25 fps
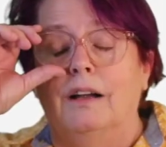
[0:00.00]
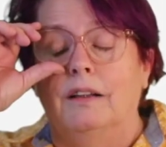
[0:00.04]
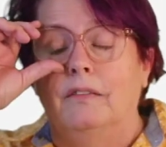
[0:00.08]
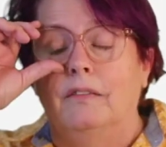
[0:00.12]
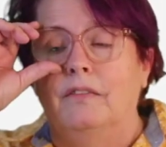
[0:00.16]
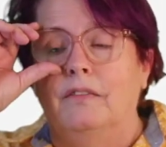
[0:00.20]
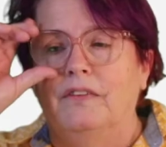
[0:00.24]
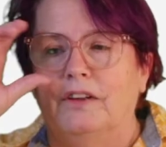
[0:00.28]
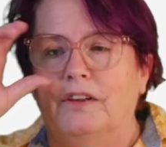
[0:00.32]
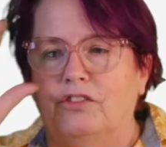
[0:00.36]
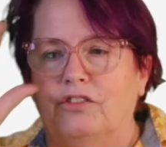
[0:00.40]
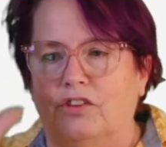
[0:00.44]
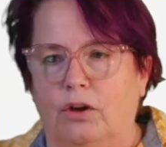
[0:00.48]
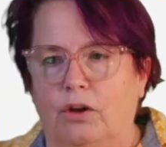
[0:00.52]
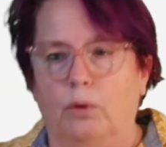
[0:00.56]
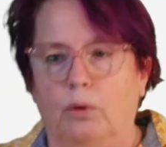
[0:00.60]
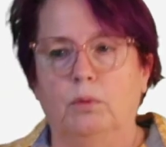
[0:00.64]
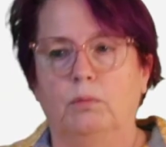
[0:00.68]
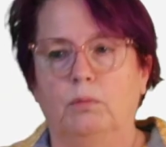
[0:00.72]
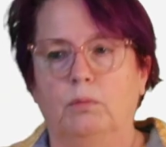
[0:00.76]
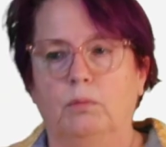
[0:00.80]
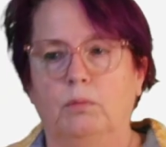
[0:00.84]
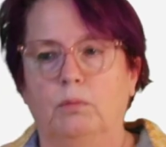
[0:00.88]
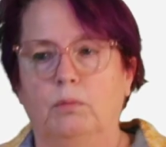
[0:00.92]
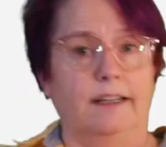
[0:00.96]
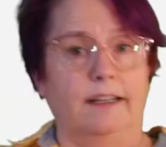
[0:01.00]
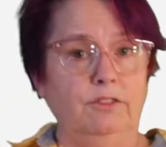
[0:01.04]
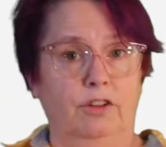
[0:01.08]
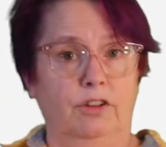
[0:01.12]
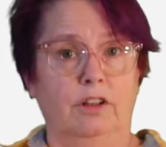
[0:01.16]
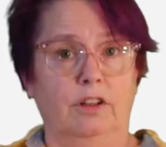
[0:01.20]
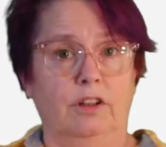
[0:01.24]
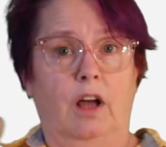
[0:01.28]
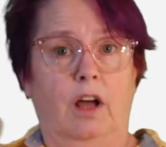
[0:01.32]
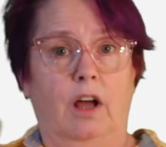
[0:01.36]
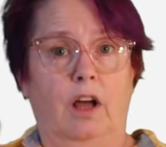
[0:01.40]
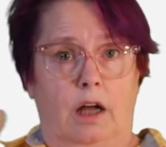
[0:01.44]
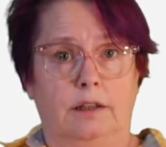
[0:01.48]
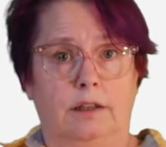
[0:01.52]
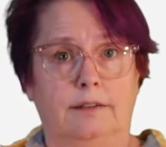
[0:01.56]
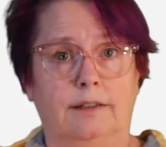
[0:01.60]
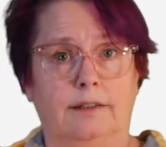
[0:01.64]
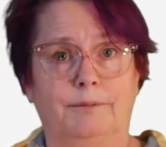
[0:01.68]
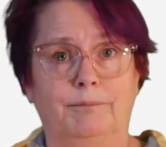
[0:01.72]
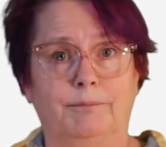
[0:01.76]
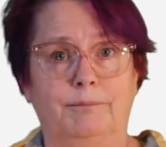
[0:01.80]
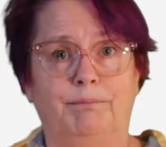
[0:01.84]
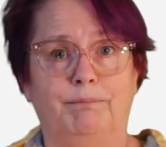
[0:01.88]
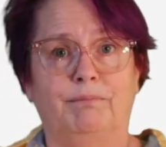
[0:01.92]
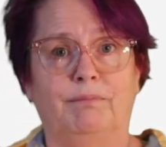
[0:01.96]
So that's a lot.
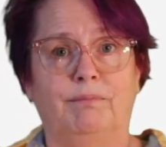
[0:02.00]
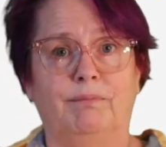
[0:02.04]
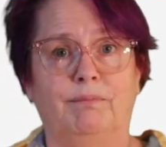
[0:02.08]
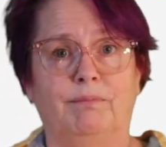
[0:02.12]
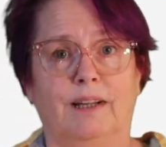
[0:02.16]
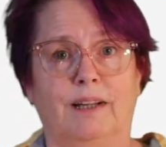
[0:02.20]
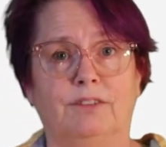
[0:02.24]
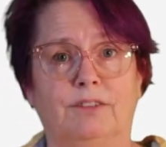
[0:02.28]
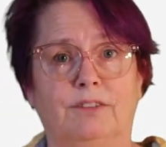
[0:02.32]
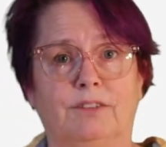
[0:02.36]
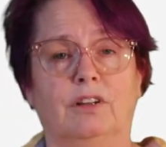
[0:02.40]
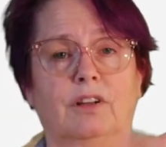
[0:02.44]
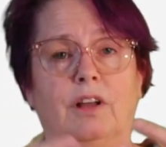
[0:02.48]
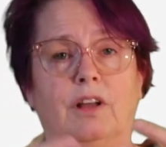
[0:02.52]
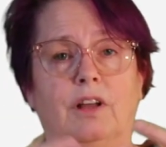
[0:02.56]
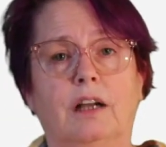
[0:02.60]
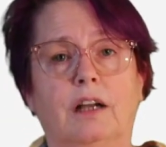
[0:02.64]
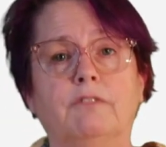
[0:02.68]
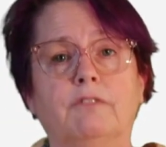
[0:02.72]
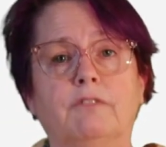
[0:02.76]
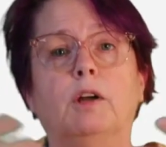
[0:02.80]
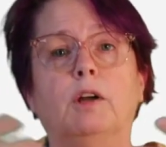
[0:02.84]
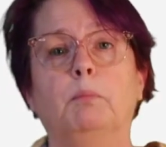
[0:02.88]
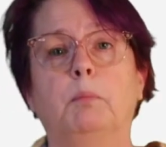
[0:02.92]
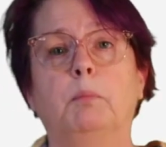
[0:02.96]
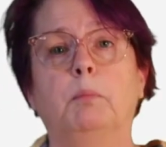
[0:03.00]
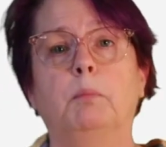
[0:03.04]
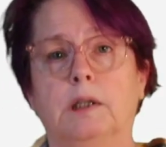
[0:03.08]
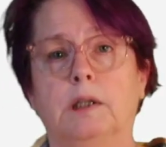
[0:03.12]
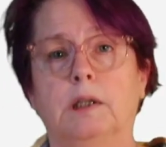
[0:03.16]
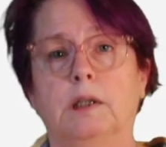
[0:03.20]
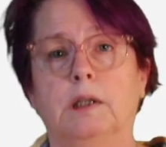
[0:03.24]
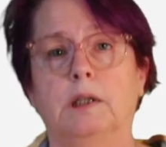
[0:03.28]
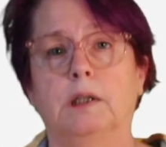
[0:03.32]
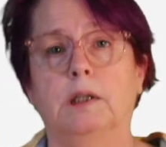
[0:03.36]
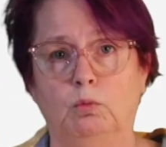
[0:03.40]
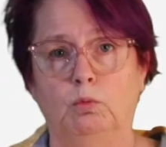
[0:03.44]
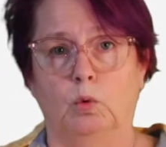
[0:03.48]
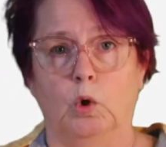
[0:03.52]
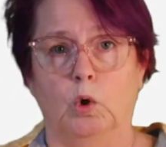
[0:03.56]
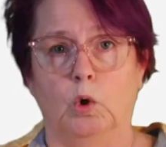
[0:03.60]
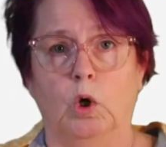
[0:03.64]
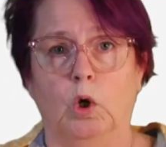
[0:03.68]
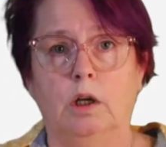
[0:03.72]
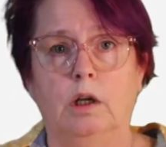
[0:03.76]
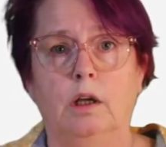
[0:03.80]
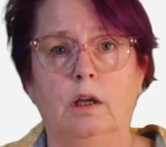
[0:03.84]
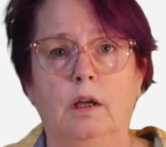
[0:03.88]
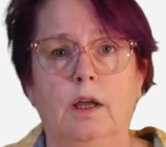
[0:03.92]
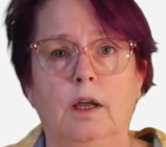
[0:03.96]
That's a lot of completed work.
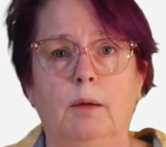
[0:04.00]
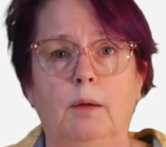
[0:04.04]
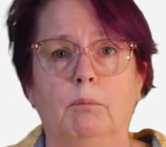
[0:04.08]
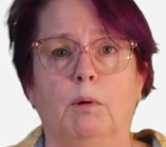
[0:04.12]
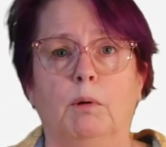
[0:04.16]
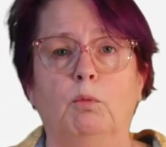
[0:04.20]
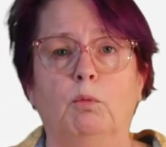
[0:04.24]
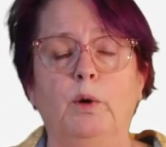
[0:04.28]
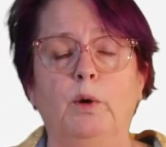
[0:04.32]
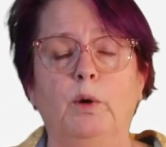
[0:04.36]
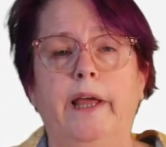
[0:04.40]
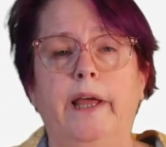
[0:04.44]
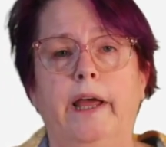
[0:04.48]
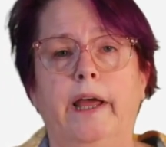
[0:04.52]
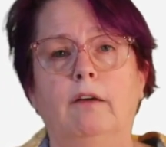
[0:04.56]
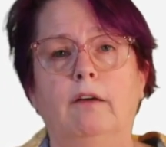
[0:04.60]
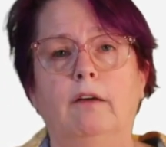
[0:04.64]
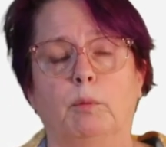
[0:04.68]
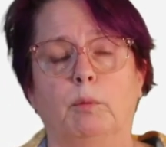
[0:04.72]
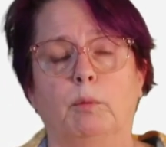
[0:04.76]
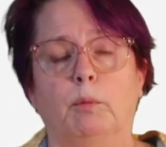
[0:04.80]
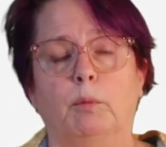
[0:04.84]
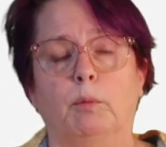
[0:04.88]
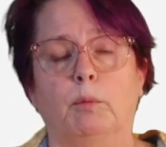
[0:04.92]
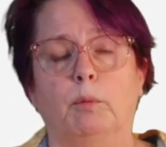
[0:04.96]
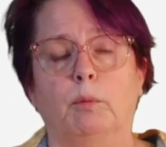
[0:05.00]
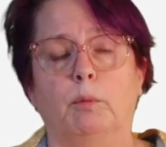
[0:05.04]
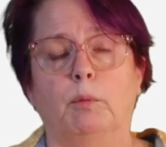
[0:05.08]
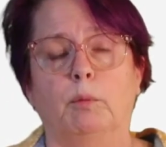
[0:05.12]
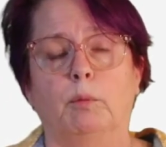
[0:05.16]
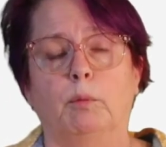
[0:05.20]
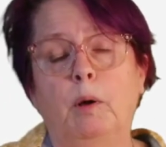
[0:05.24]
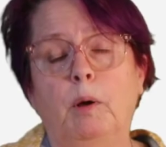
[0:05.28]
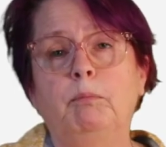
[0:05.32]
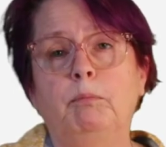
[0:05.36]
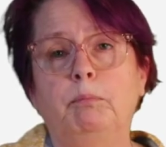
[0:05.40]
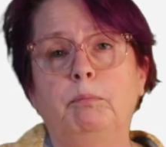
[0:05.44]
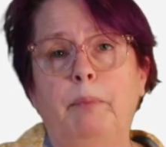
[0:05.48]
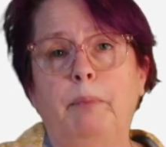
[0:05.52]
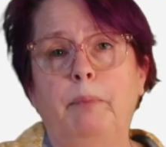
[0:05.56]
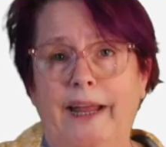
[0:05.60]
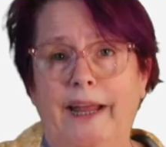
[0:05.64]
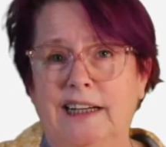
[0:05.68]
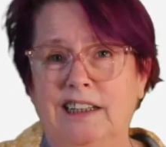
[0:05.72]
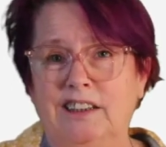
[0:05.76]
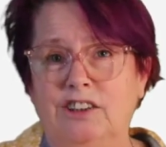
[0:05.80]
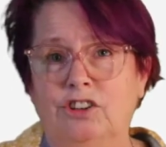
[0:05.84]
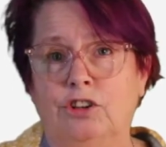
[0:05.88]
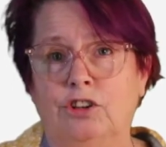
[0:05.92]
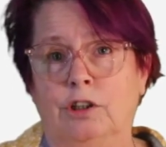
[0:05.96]
But we have a minimum
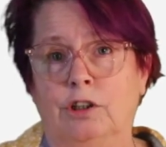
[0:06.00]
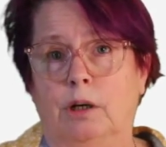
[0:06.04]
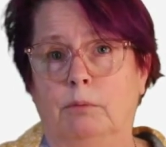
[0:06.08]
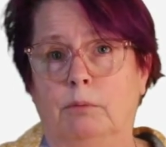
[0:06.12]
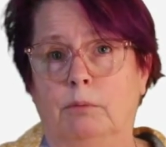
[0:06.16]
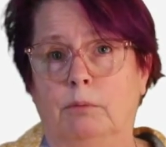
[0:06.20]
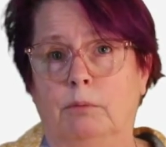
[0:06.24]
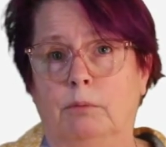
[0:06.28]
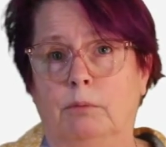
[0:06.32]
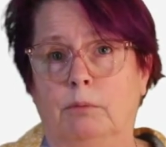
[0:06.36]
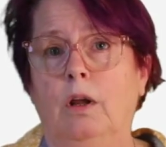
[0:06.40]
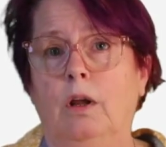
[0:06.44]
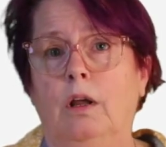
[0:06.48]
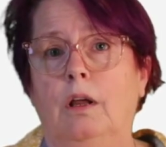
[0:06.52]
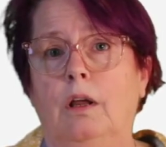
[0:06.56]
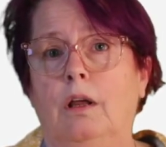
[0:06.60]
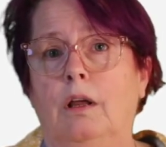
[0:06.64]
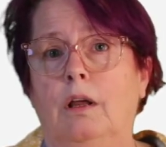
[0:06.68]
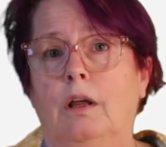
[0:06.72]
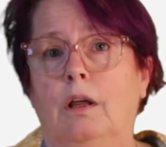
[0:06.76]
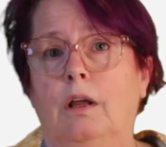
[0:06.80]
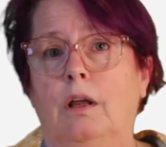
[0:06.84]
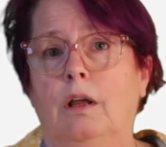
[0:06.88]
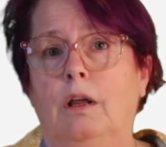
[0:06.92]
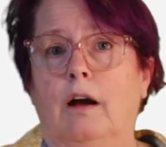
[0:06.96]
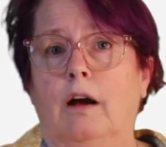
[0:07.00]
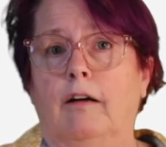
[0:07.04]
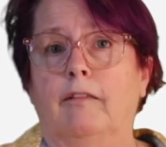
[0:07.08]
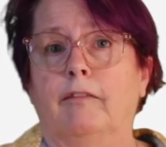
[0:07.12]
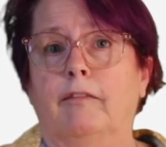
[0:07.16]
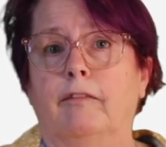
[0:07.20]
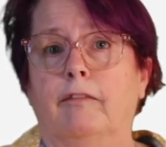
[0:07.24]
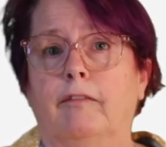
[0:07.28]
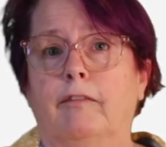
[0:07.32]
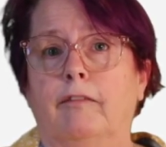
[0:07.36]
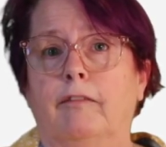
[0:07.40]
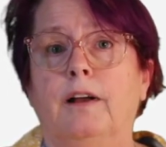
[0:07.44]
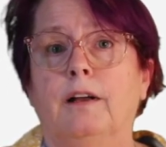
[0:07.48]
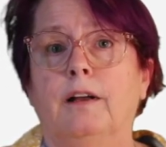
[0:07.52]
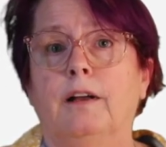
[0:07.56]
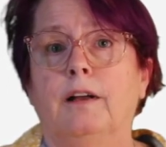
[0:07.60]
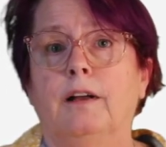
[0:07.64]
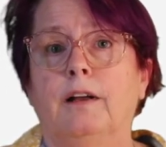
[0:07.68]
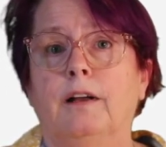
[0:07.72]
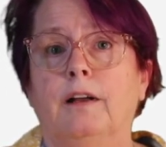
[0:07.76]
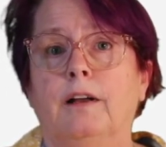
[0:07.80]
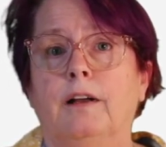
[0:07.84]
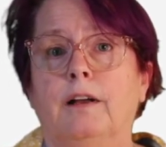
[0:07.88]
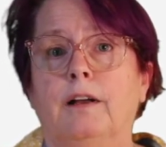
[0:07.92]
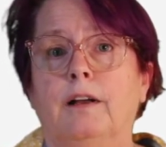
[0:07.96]
page number of
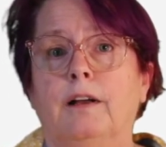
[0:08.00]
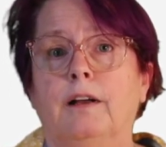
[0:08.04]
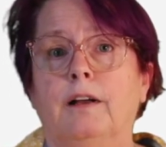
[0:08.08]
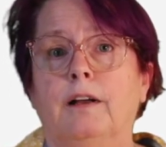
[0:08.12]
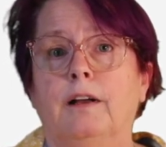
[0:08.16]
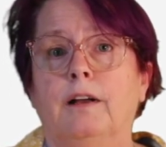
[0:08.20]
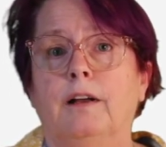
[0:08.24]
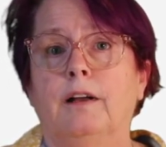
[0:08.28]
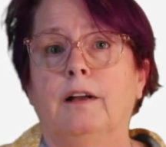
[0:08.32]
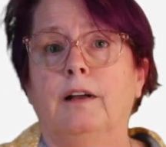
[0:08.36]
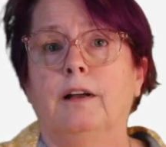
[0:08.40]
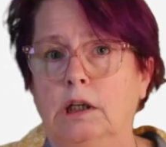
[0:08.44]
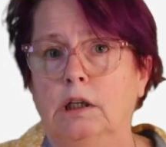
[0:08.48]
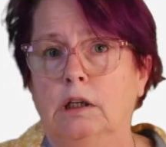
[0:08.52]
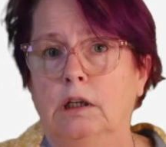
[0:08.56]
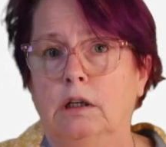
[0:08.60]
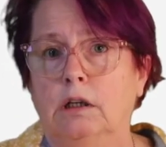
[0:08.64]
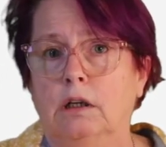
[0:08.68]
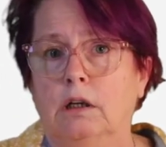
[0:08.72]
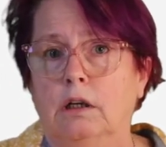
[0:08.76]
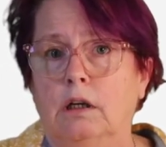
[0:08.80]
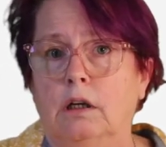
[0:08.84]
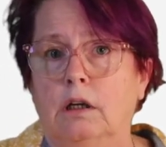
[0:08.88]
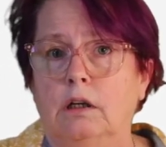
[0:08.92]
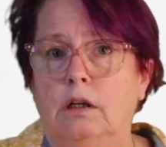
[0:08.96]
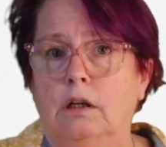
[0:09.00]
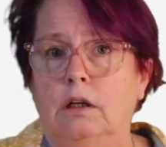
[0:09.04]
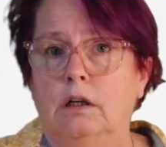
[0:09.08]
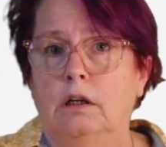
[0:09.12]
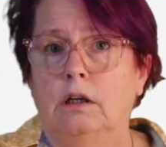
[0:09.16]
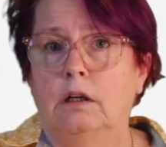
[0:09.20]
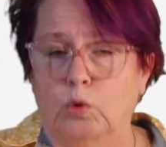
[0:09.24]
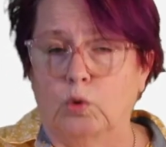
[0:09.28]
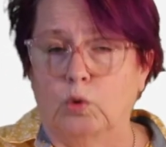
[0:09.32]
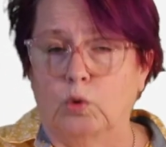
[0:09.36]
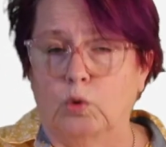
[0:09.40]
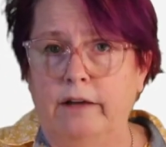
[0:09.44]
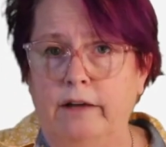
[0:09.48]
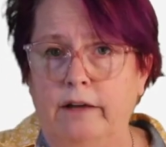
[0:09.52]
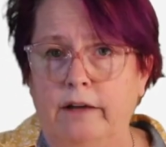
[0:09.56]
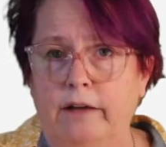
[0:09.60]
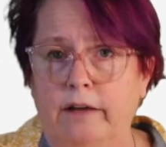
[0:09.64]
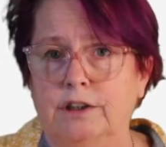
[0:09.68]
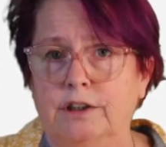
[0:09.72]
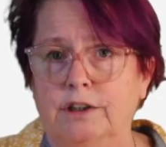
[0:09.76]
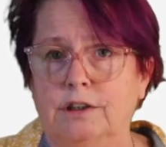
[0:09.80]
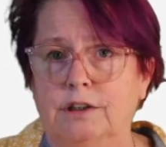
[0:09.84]
completed, drafted,